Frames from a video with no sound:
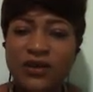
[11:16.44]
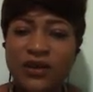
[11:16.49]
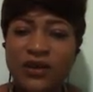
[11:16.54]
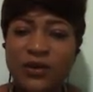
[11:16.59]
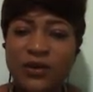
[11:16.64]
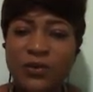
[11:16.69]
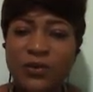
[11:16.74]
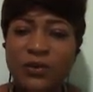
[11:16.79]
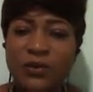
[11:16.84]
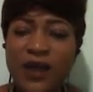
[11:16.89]

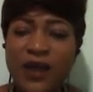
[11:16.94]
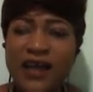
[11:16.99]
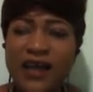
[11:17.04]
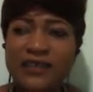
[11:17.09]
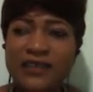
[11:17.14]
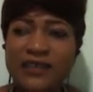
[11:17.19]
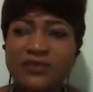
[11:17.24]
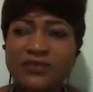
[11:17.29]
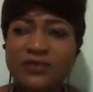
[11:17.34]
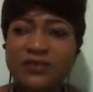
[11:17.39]
Why has the
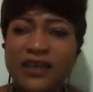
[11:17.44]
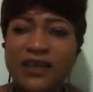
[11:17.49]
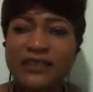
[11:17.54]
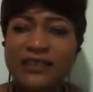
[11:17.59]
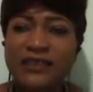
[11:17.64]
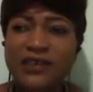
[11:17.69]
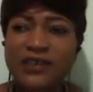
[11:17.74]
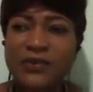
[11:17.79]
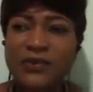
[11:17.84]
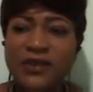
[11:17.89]
writer
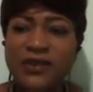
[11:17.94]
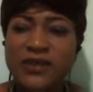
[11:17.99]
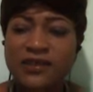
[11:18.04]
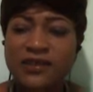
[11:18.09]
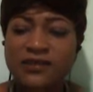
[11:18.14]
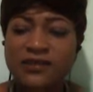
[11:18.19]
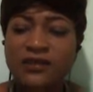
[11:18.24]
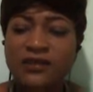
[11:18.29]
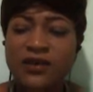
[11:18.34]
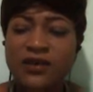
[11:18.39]
written?
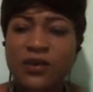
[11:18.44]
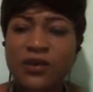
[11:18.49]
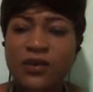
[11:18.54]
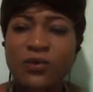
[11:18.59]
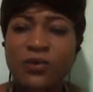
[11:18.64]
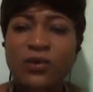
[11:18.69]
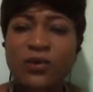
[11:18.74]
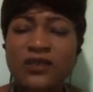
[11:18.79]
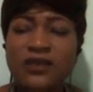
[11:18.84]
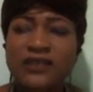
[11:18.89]

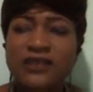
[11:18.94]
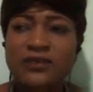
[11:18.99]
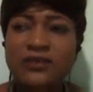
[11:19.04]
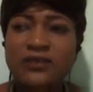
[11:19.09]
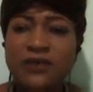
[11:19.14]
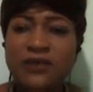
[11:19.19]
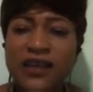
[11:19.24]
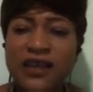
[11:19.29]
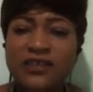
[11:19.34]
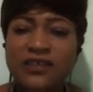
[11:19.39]
What is the
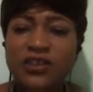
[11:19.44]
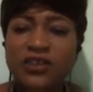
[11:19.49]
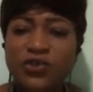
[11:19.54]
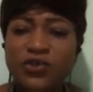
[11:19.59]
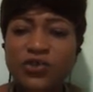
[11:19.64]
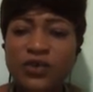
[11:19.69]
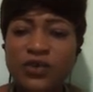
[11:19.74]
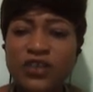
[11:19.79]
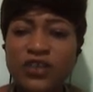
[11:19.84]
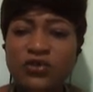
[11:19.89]
writer trying
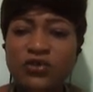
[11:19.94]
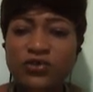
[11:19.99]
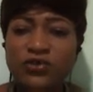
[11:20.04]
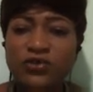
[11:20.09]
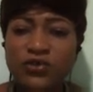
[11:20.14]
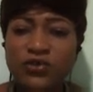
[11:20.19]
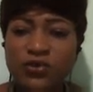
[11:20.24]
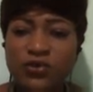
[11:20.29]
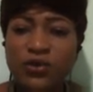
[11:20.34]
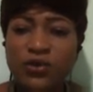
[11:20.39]
to show?
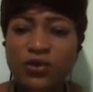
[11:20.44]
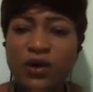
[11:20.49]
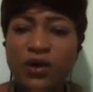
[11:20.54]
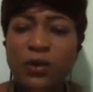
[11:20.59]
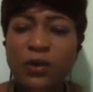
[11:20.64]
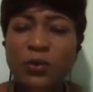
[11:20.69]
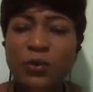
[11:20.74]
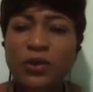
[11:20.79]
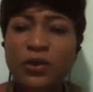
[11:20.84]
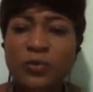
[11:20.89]

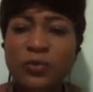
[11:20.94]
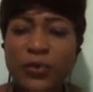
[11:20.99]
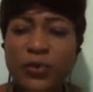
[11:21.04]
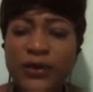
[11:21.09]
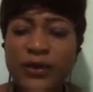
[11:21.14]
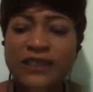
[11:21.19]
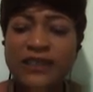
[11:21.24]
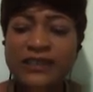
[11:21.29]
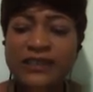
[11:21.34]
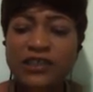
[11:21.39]
What
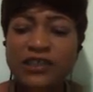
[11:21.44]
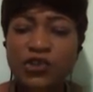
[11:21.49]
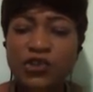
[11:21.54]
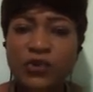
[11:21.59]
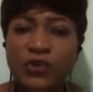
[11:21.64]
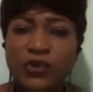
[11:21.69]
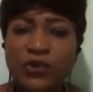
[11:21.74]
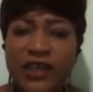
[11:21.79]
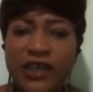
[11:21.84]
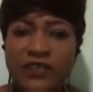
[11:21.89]
point is he
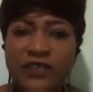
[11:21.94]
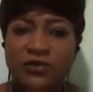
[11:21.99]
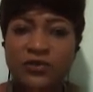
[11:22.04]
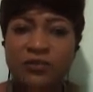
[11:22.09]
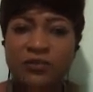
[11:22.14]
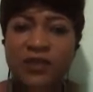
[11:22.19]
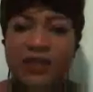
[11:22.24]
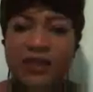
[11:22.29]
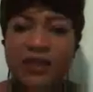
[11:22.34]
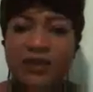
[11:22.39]
trying to make?
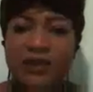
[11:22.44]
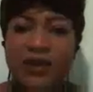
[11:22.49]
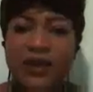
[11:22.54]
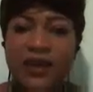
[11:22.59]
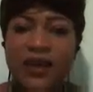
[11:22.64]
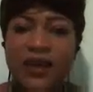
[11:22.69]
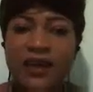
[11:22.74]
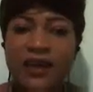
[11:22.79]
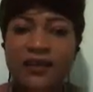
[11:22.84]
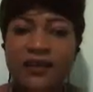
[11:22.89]
Okay?